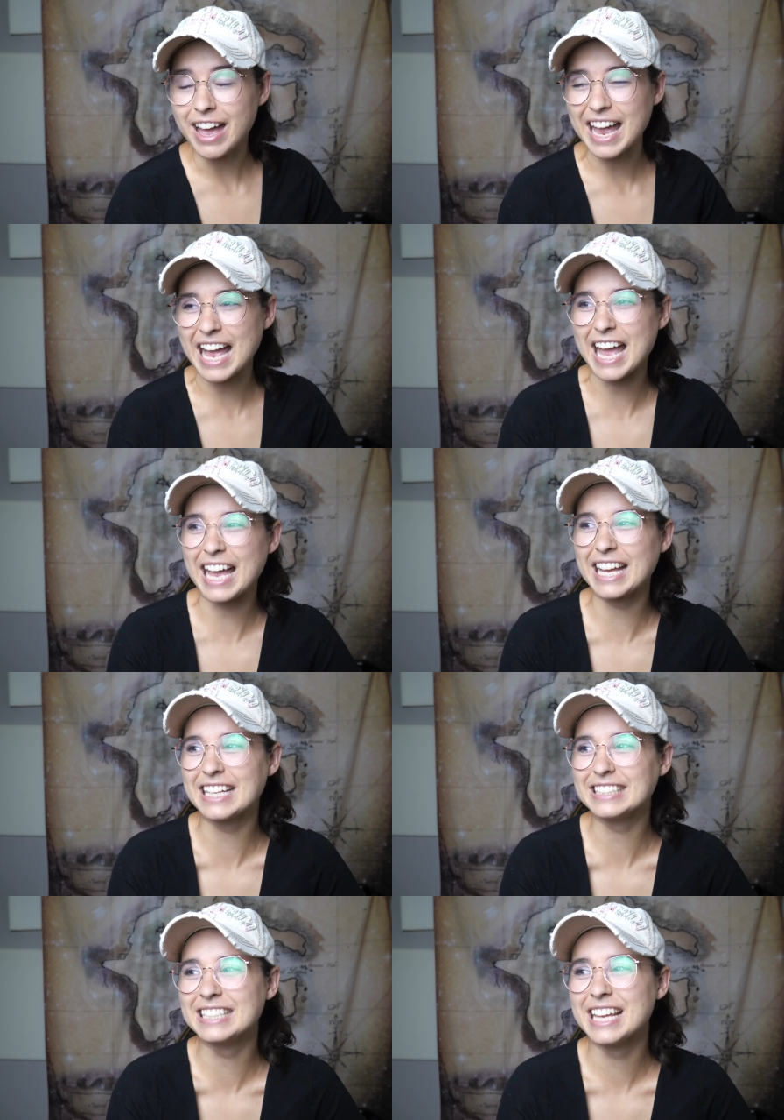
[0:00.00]

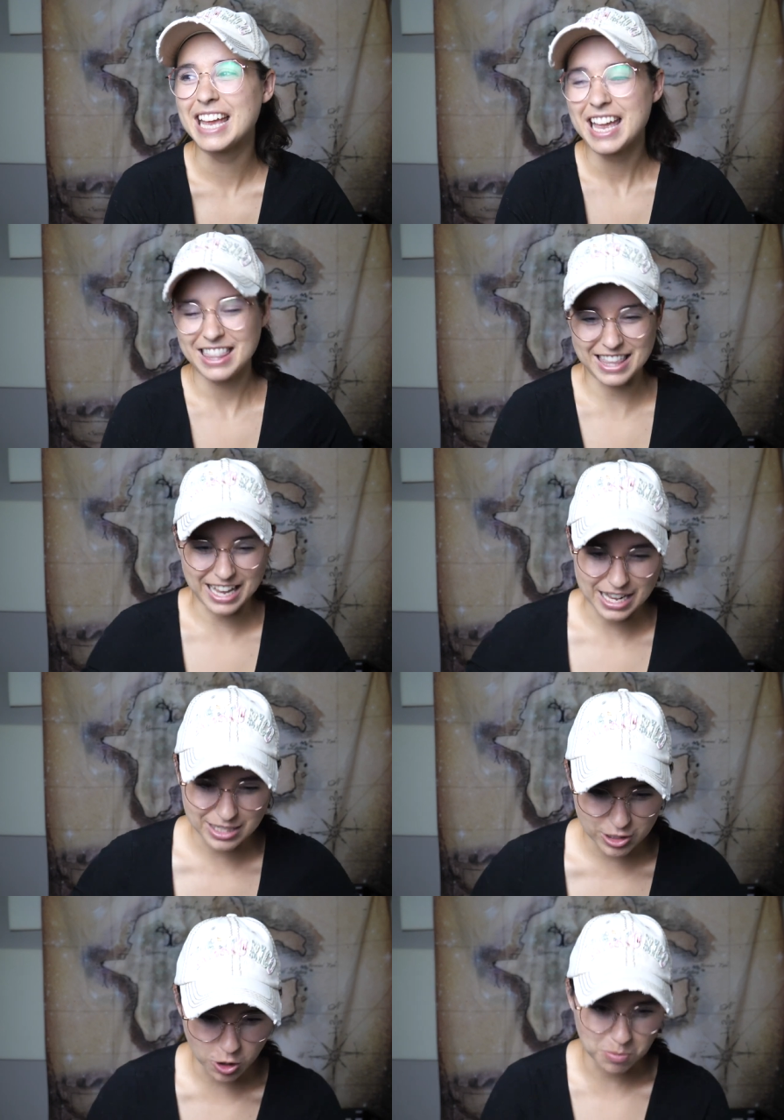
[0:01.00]
and then the guy
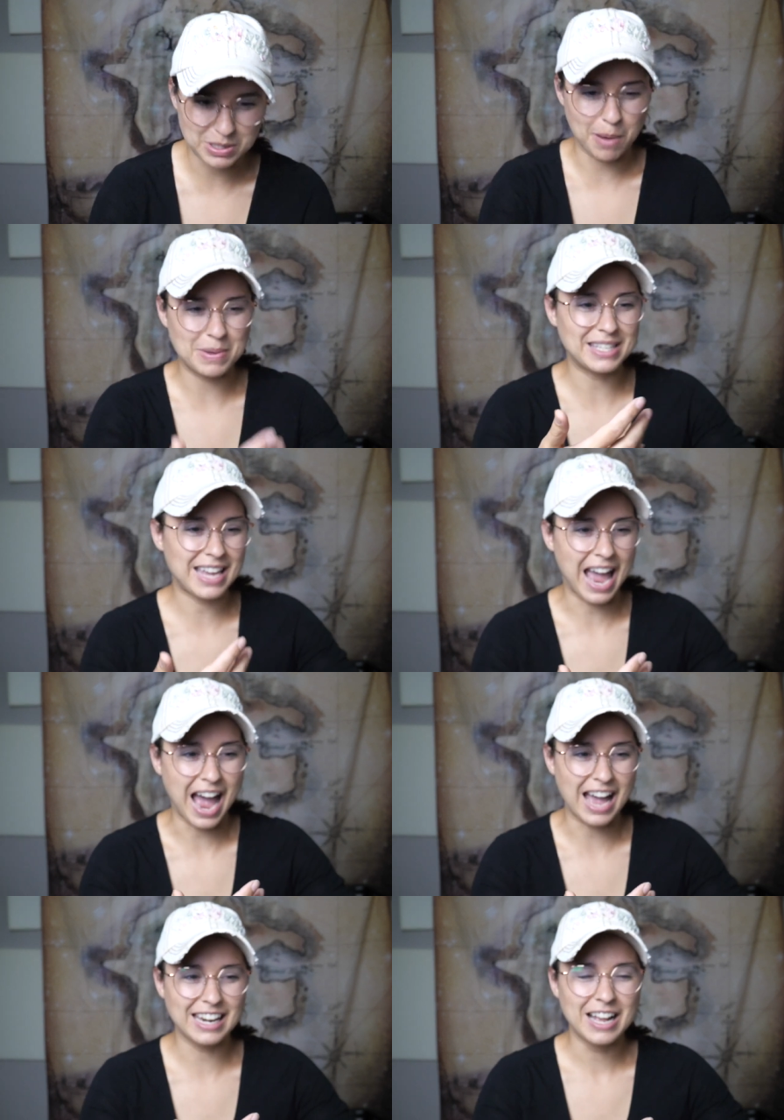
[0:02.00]
scoops up his
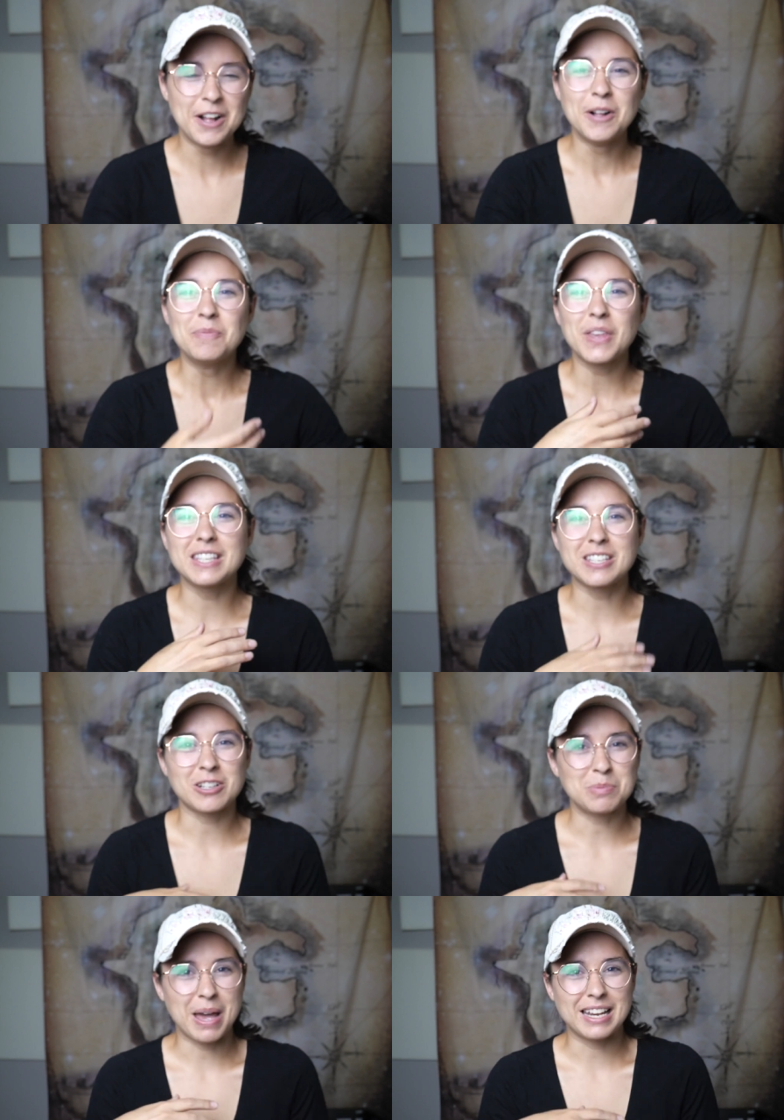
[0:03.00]
cat and
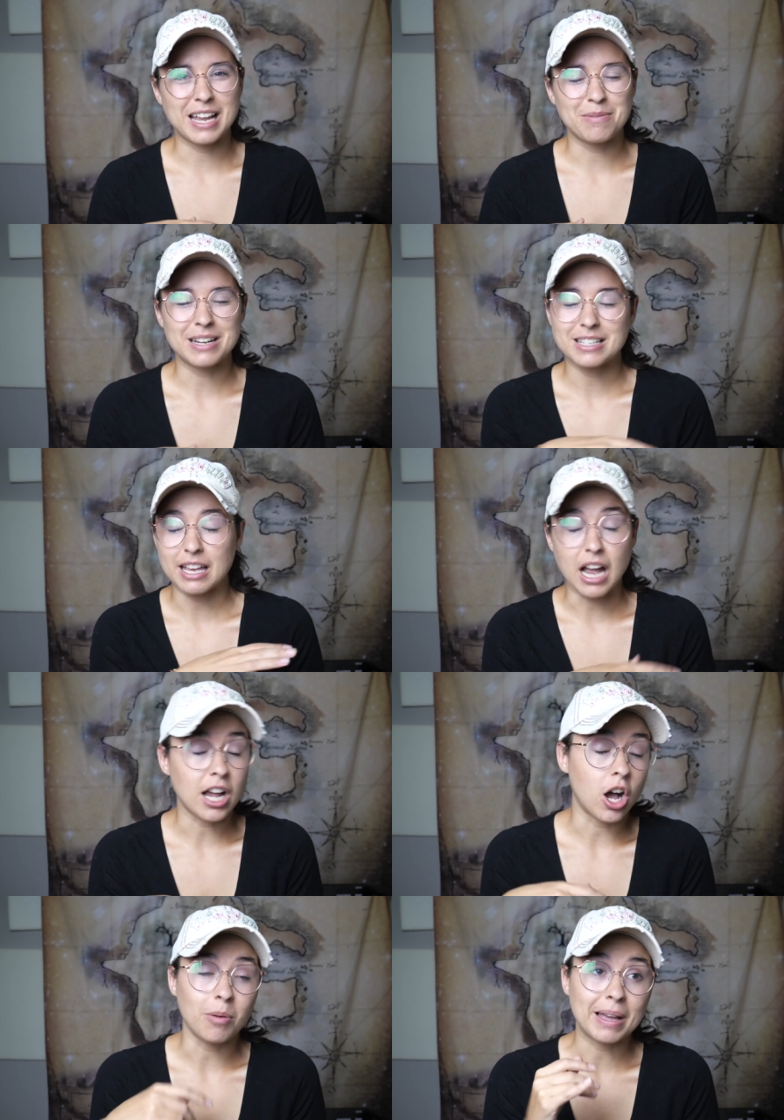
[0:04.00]
starts petting him and he's like
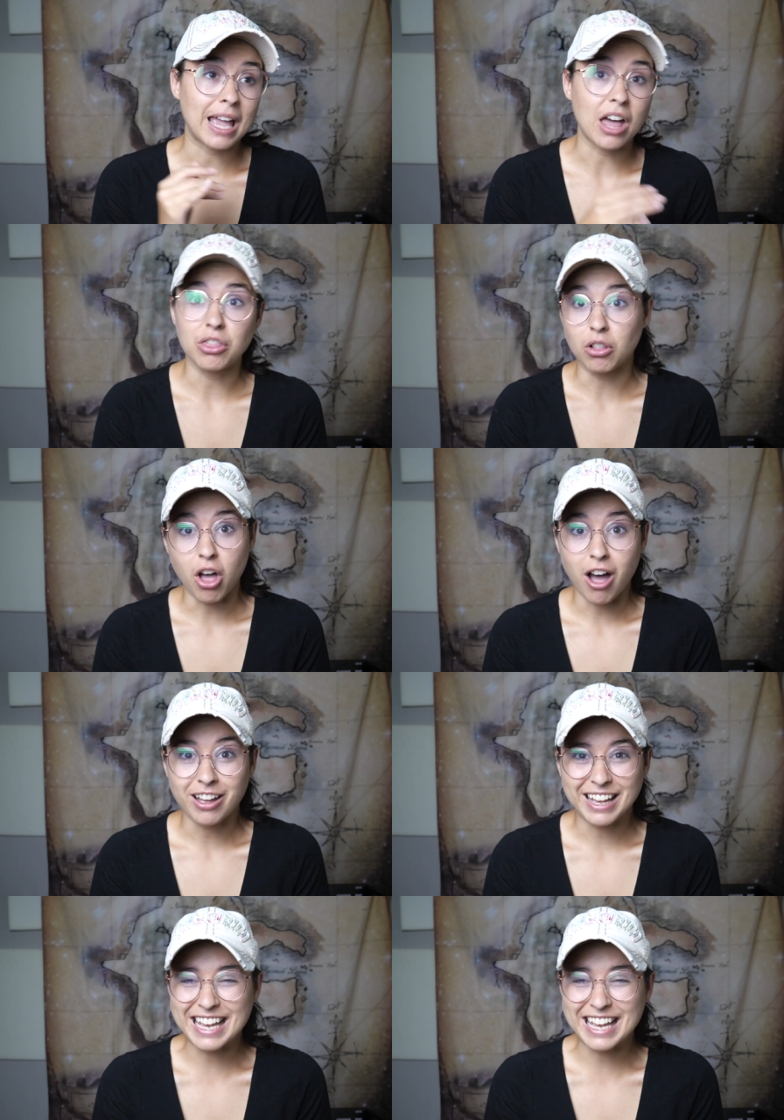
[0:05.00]
I call my cat the law and